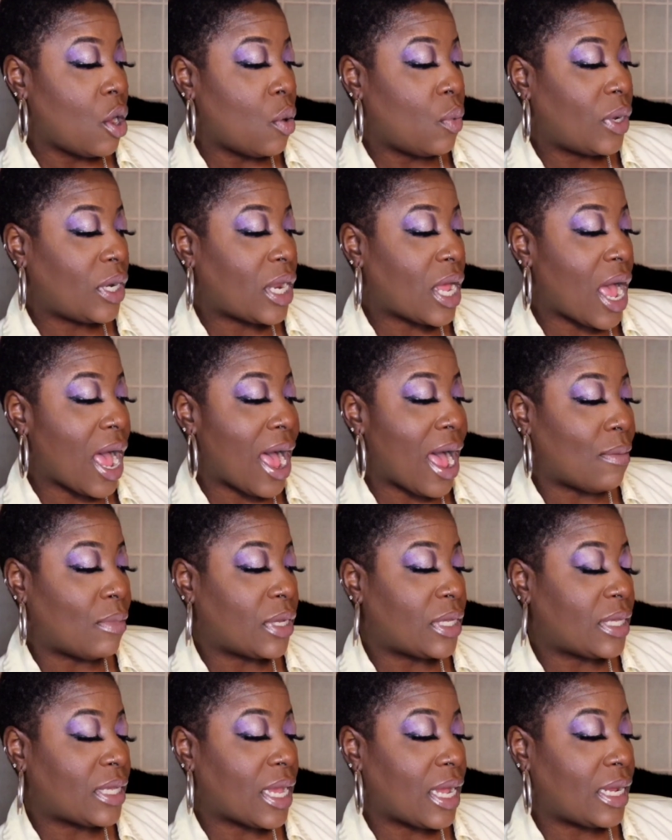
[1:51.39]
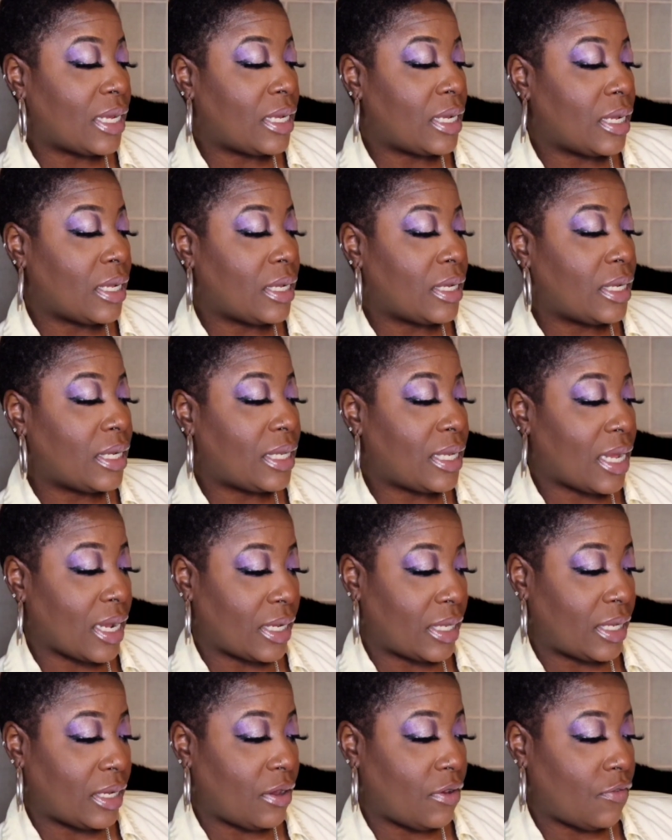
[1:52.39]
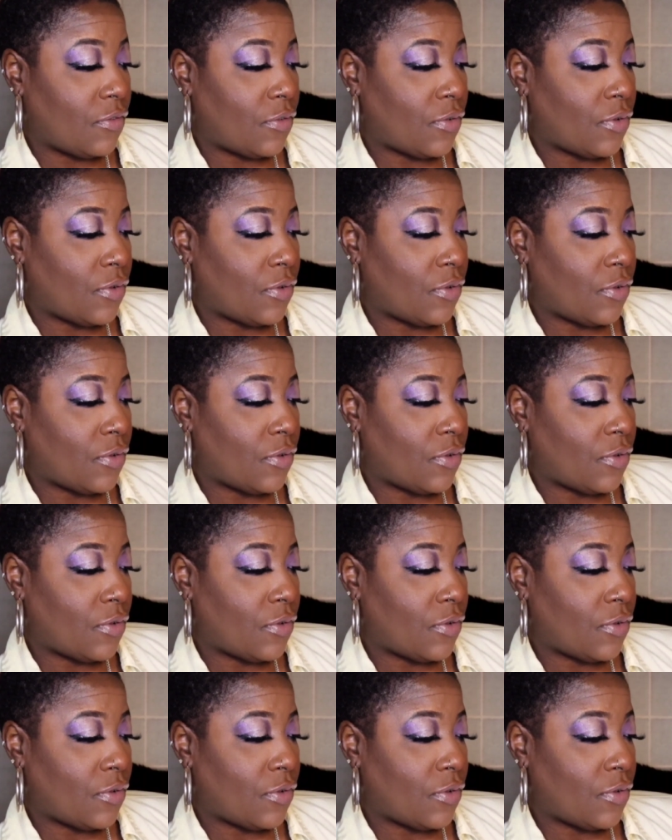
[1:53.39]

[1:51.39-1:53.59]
with a homicide detective.